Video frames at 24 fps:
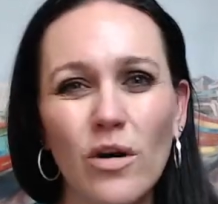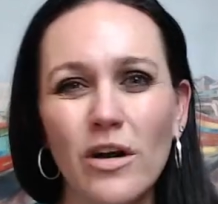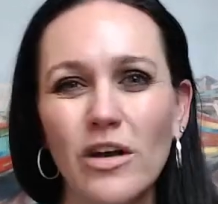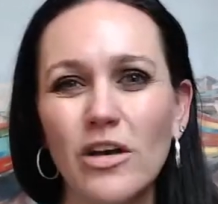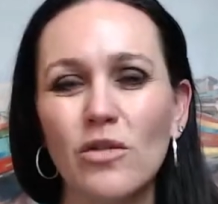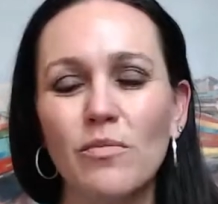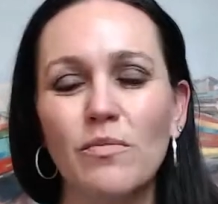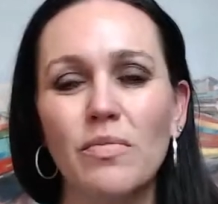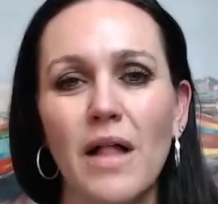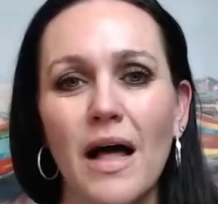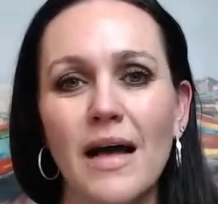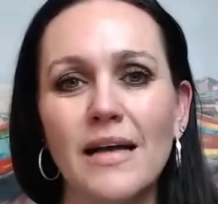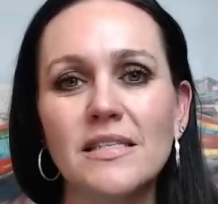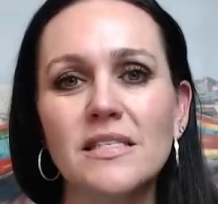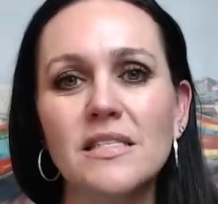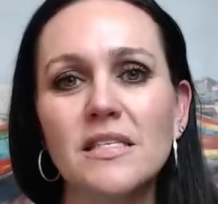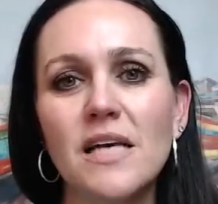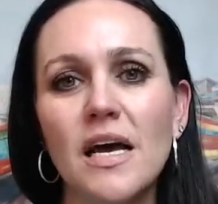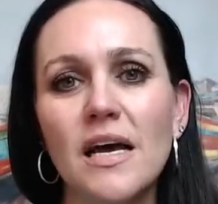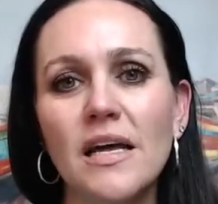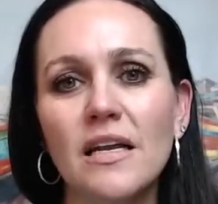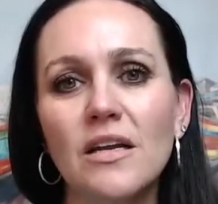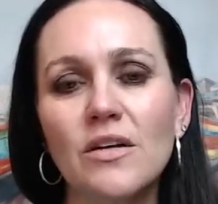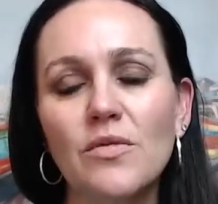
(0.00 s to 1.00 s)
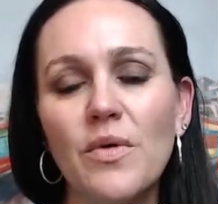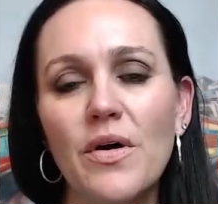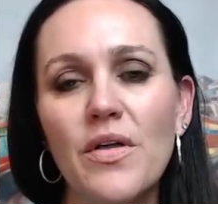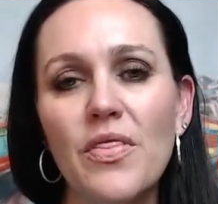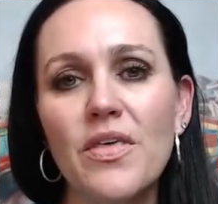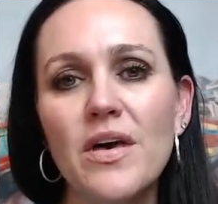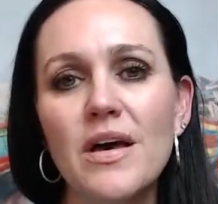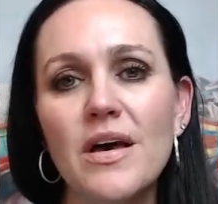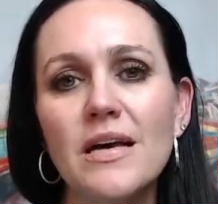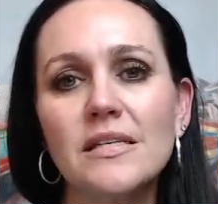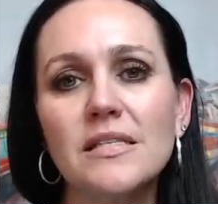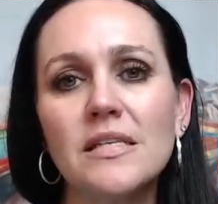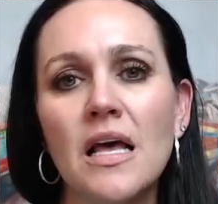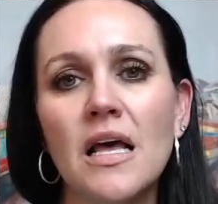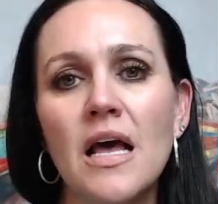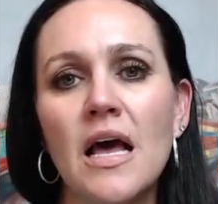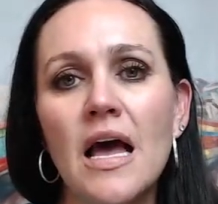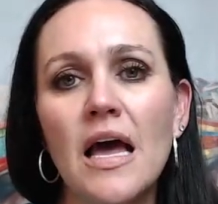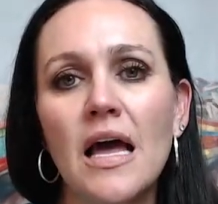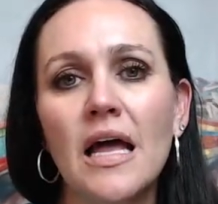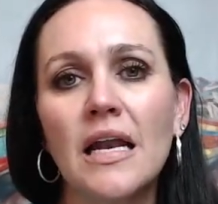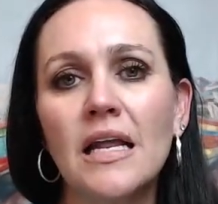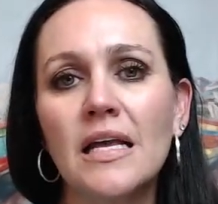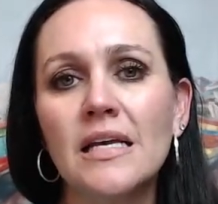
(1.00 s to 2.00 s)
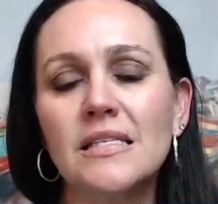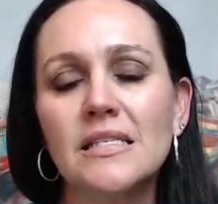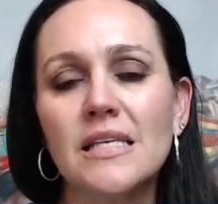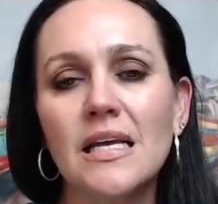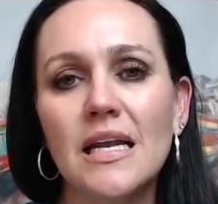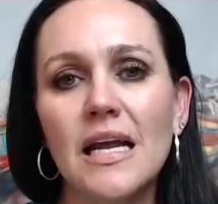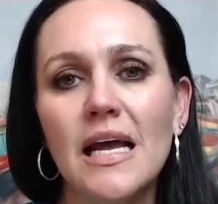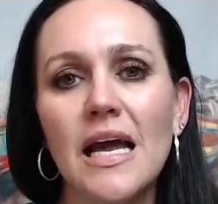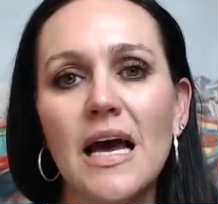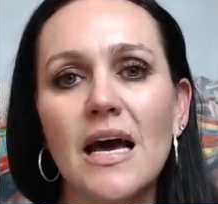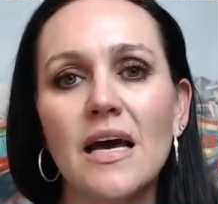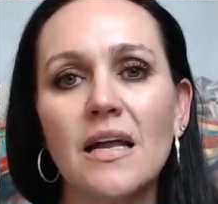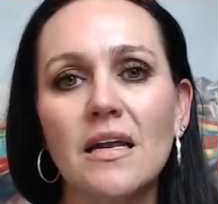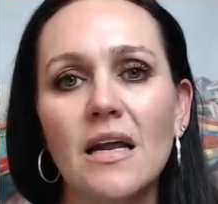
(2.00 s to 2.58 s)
Were you blindsided with this? And he said, I